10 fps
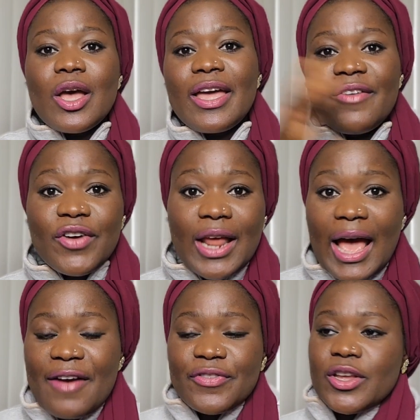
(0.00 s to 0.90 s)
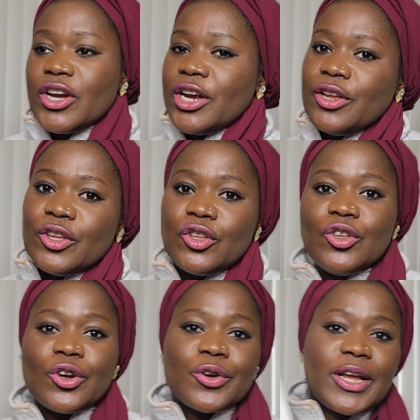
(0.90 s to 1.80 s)
Even after
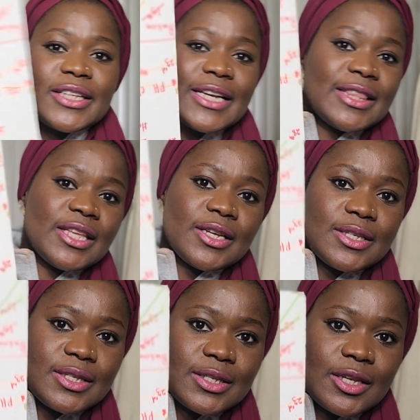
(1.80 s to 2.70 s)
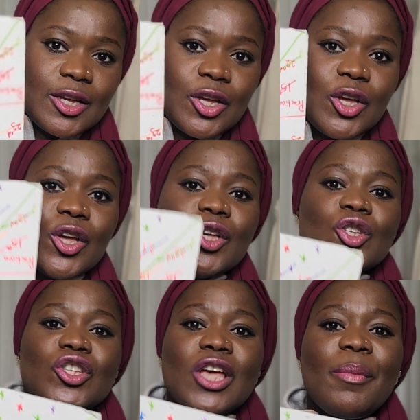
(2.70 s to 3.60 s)
you created this,
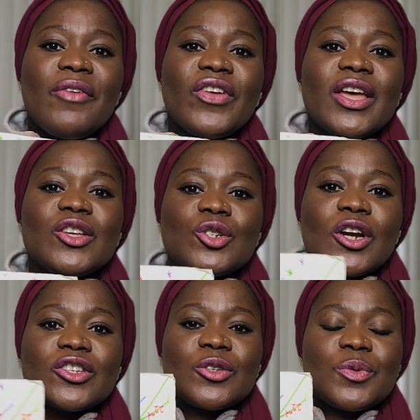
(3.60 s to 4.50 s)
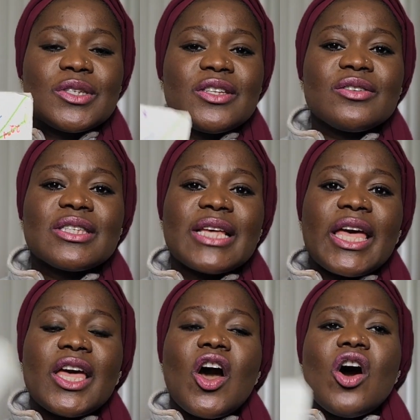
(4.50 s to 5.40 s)
some of your instructors will still
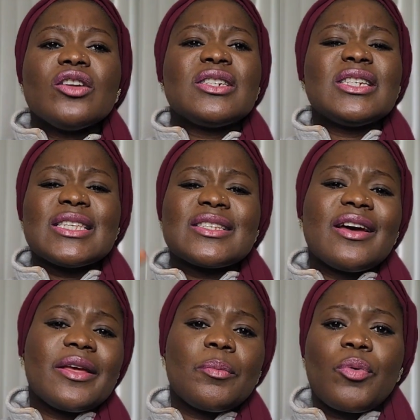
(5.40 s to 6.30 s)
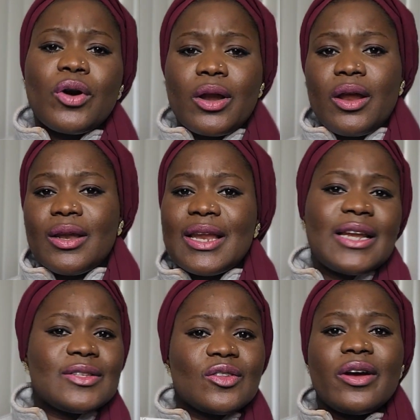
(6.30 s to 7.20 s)
say, oh, this is not important.
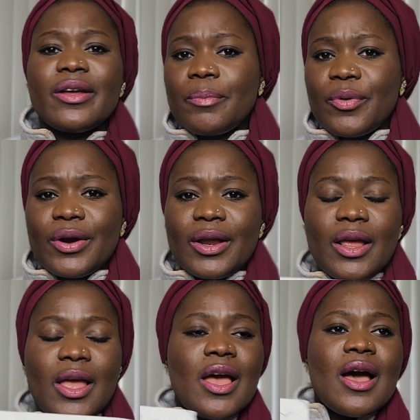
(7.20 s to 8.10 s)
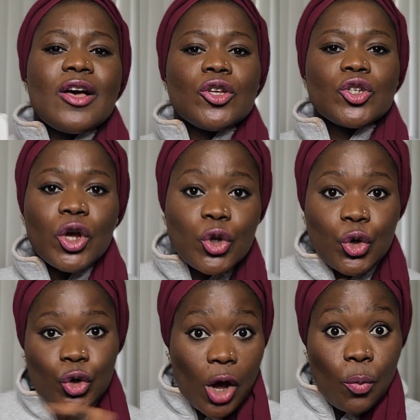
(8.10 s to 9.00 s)
That is not important. So
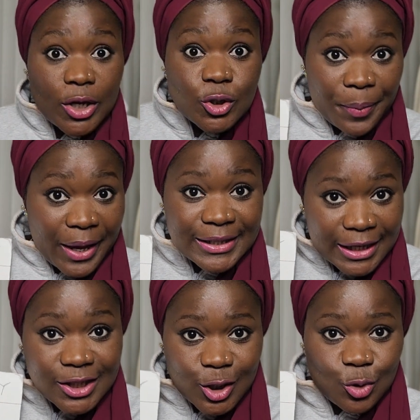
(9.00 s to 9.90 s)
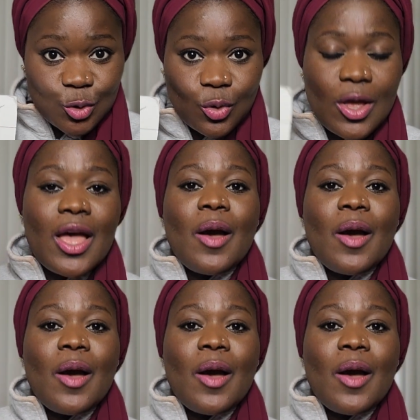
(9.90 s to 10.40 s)
you know what to pay attention to.